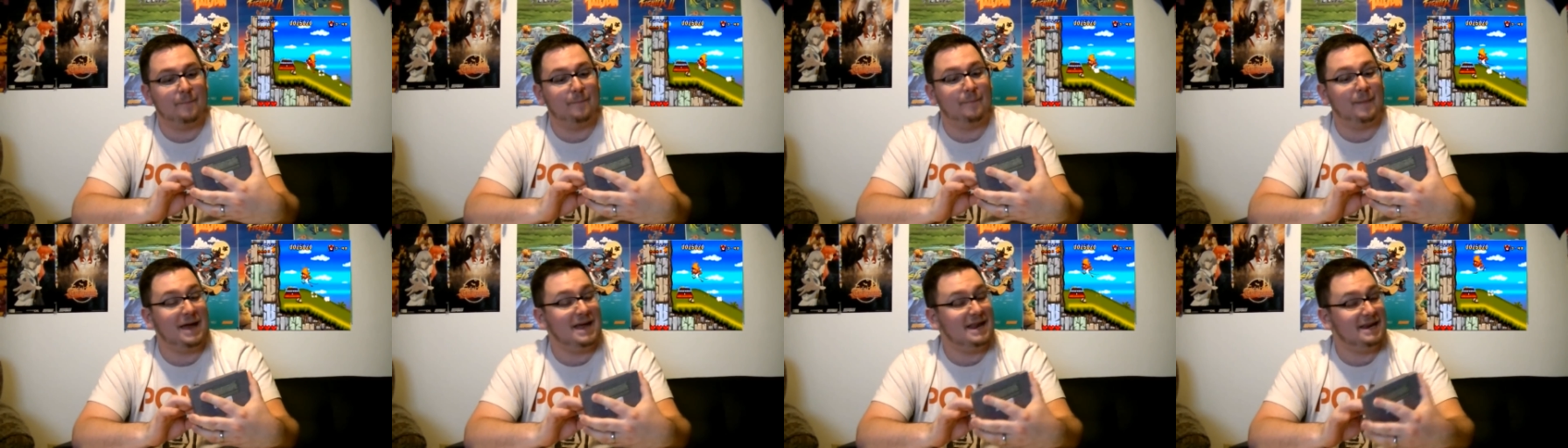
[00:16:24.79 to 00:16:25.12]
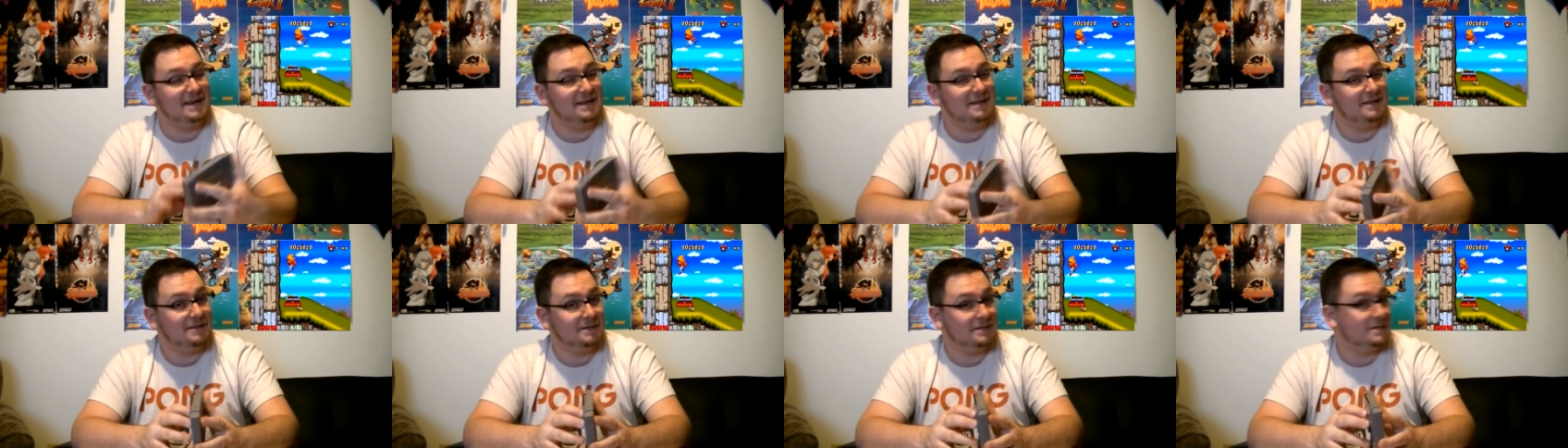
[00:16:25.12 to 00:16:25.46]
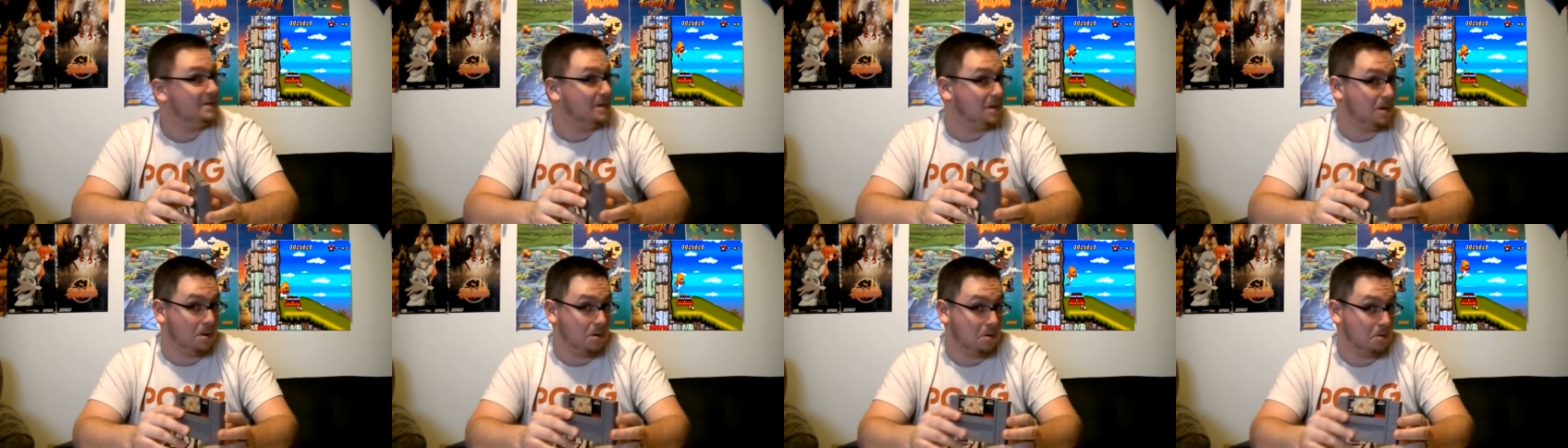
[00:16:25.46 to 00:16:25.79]

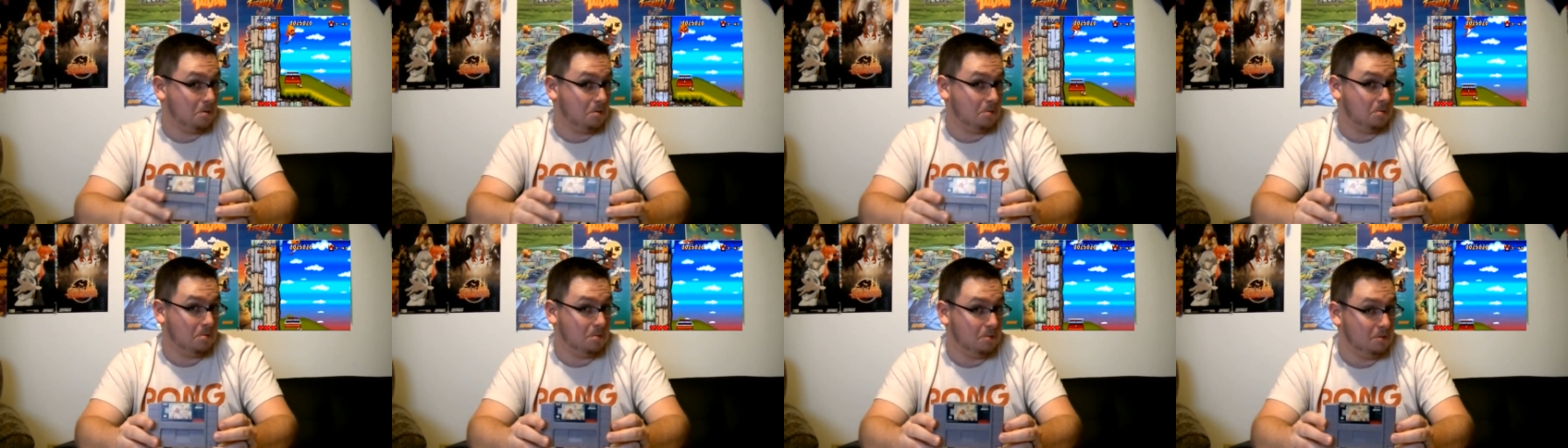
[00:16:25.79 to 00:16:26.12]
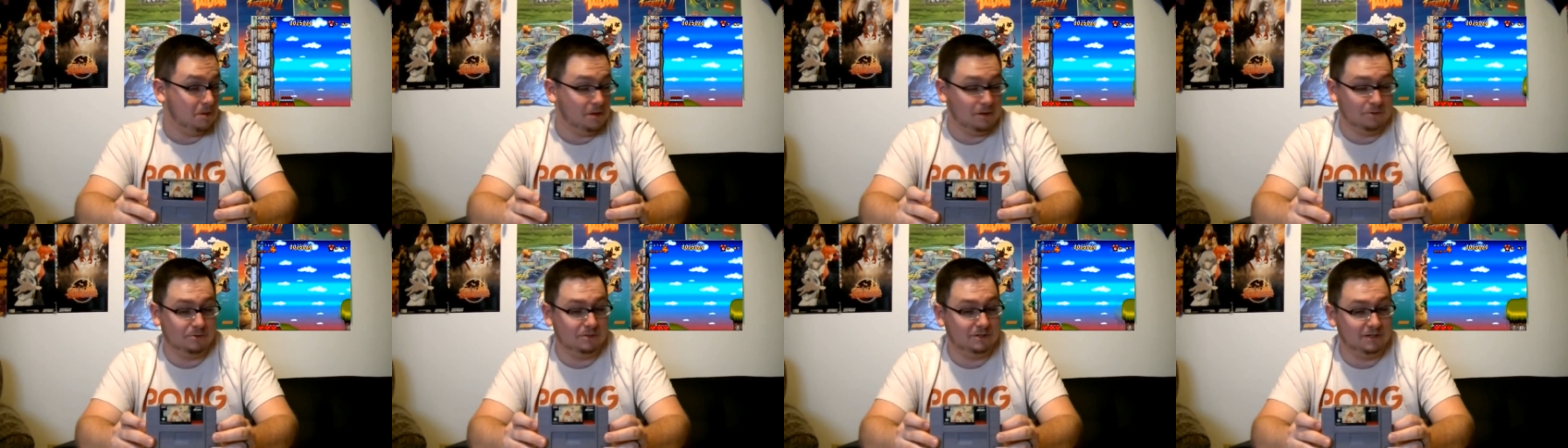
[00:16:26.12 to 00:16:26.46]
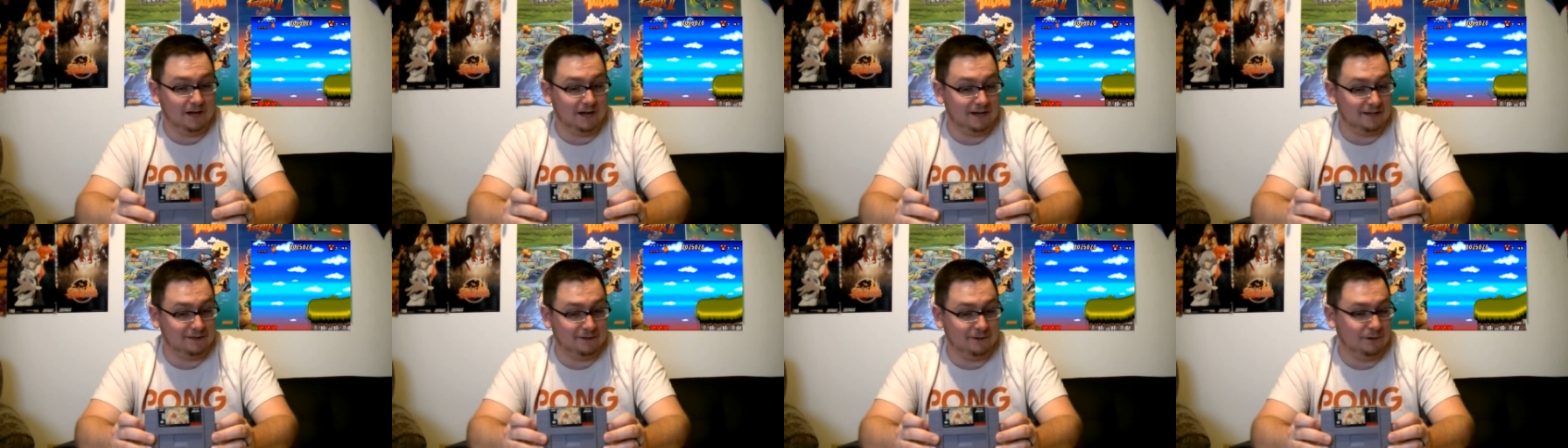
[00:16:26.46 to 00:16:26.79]
bandits? Los
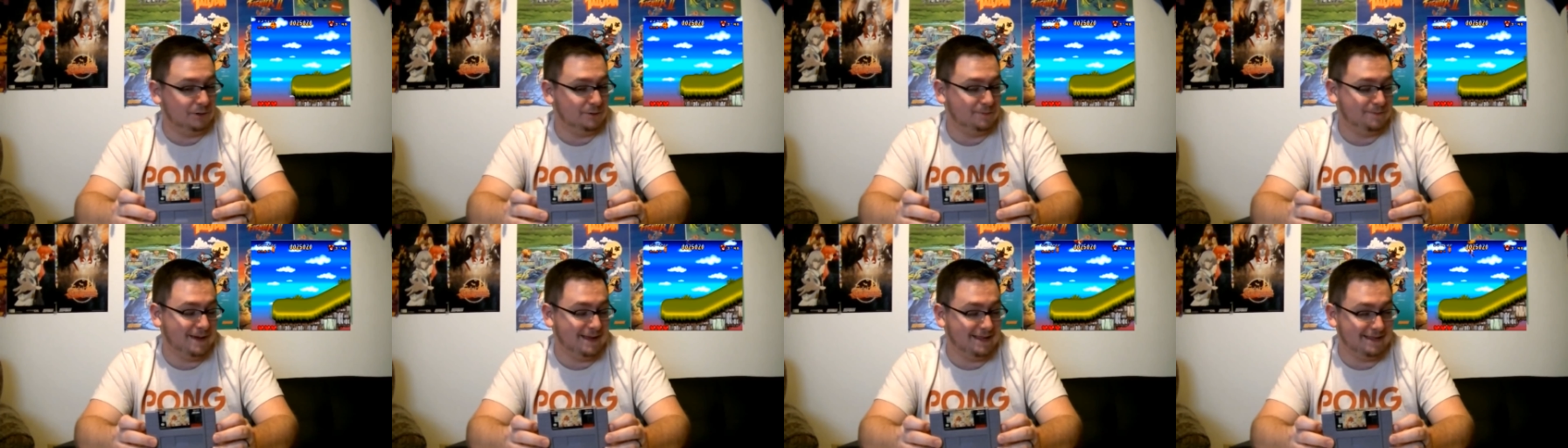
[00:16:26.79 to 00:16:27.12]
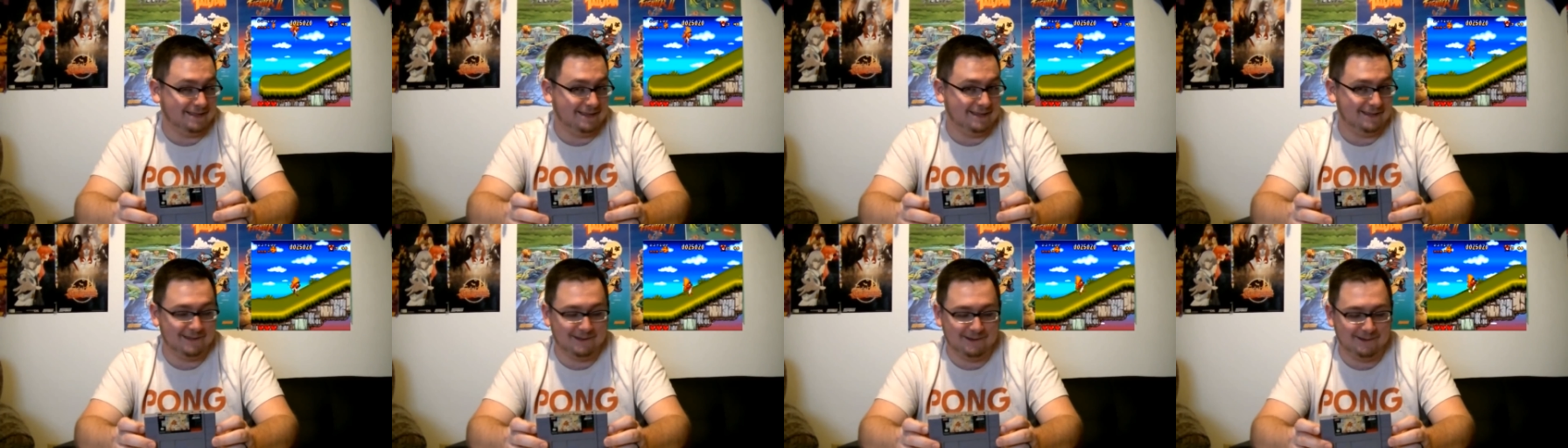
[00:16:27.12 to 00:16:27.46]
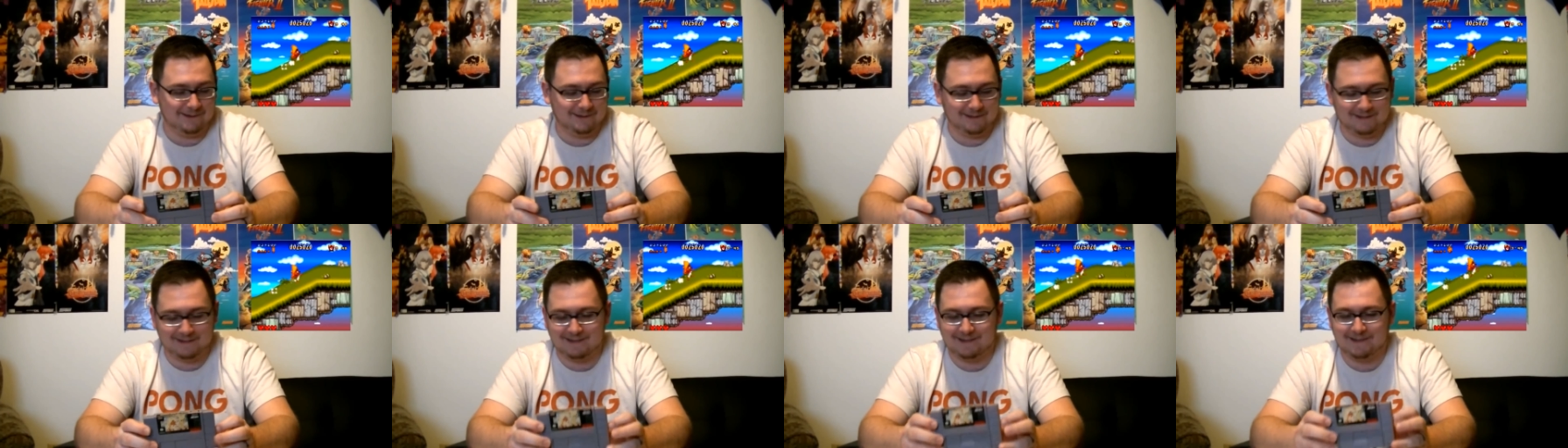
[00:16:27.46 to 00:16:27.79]
Gatos
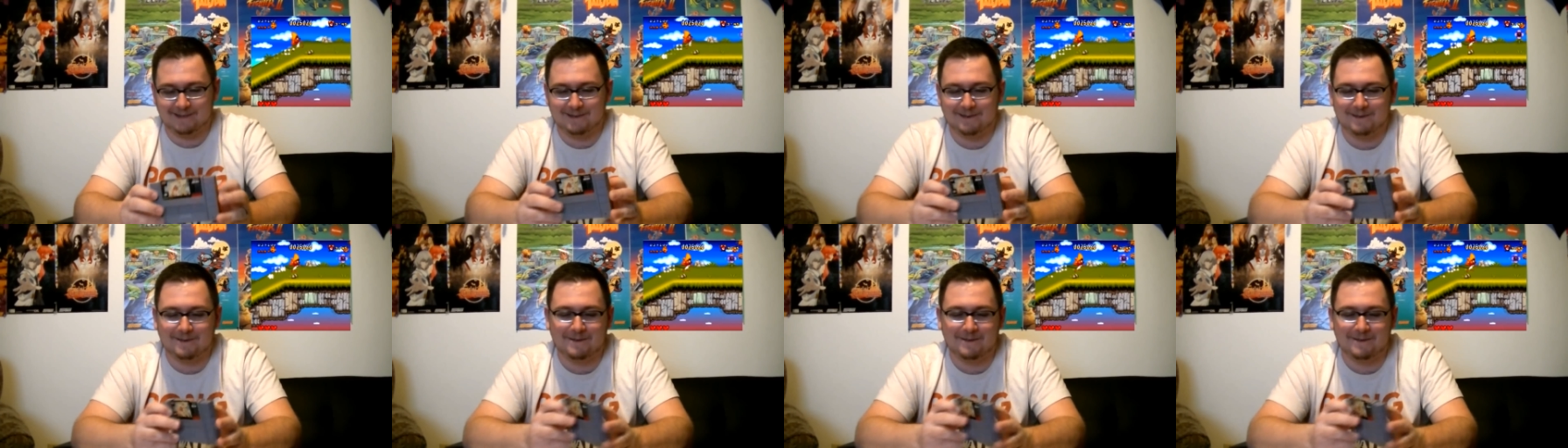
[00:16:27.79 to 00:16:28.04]
Banditos.